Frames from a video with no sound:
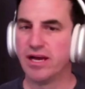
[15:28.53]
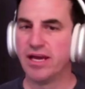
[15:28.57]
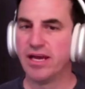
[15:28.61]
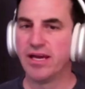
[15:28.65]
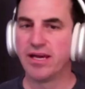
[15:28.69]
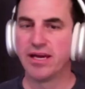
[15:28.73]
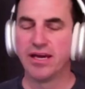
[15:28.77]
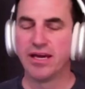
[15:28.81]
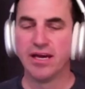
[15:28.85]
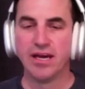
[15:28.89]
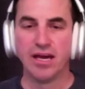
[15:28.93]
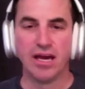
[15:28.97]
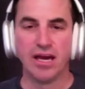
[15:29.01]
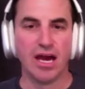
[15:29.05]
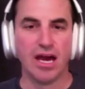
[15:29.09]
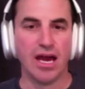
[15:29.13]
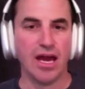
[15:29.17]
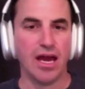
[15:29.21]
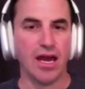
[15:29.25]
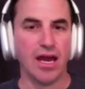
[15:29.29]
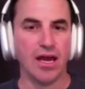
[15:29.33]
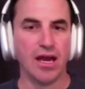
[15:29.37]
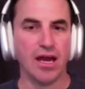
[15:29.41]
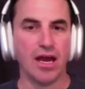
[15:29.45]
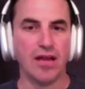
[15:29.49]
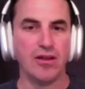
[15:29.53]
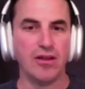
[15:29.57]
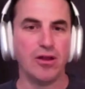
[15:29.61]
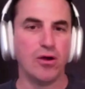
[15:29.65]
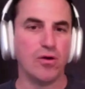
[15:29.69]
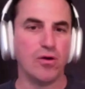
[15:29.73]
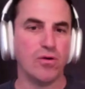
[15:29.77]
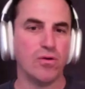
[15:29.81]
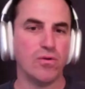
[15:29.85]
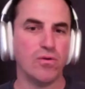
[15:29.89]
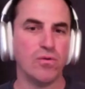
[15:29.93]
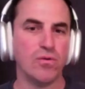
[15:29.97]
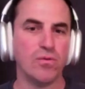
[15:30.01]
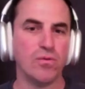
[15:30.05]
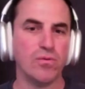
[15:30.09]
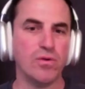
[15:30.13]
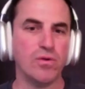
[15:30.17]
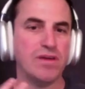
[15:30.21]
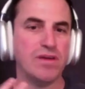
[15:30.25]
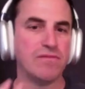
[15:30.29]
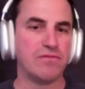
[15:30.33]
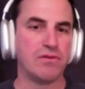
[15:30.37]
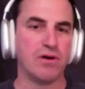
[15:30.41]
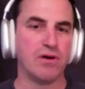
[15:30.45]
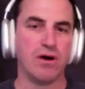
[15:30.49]
Like I know
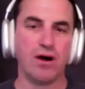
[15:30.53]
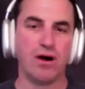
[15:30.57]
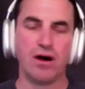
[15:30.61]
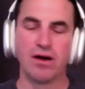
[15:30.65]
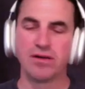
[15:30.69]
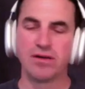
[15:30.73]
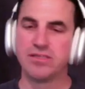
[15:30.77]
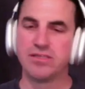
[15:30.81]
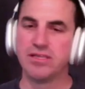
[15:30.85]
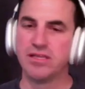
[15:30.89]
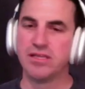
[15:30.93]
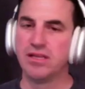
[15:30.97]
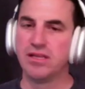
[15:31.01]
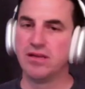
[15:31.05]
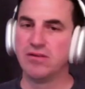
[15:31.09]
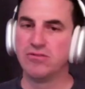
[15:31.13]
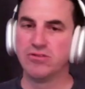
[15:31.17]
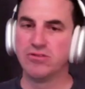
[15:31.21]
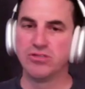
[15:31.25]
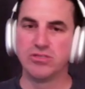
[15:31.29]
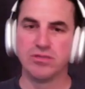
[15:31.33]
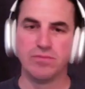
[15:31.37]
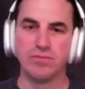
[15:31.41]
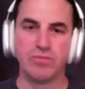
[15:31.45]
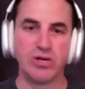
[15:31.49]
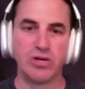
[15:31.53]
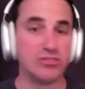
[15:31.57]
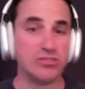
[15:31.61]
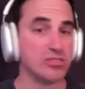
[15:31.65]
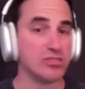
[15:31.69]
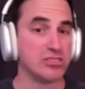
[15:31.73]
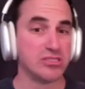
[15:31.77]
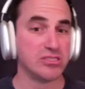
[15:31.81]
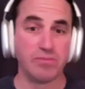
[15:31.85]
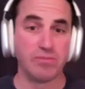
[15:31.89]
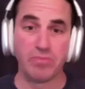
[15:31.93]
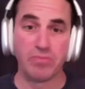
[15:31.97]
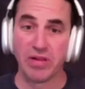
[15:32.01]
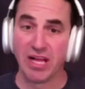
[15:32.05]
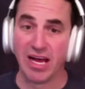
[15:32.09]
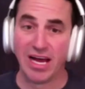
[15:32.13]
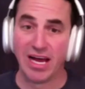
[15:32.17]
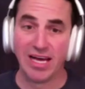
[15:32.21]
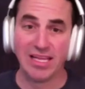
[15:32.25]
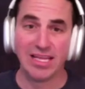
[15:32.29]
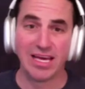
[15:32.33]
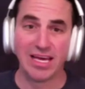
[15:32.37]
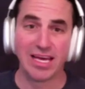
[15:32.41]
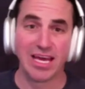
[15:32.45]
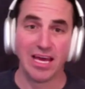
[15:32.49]
we have talked and there's a bunch of
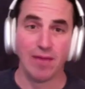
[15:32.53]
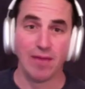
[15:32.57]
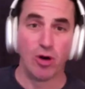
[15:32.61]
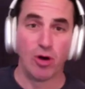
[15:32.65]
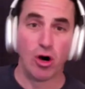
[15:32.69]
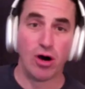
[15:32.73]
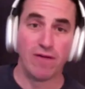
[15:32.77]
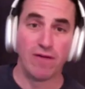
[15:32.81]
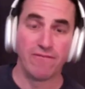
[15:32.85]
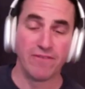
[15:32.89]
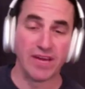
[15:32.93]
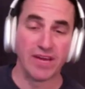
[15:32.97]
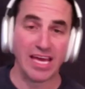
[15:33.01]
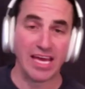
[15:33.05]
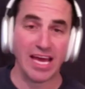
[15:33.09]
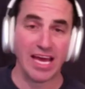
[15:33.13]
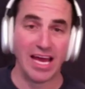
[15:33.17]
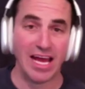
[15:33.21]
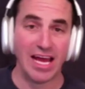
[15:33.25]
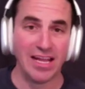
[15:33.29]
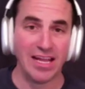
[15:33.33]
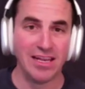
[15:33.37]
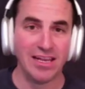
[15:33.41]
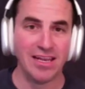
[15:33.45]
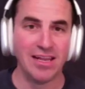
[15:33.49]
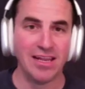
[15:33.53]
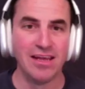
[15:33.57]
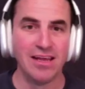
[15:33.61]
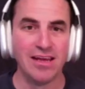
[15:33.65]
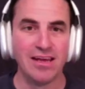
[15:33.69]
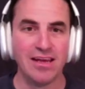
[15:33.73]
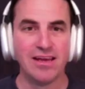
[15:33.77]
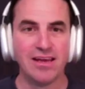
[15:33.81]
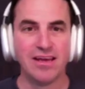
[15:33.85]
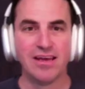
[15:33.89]
supply that came off again.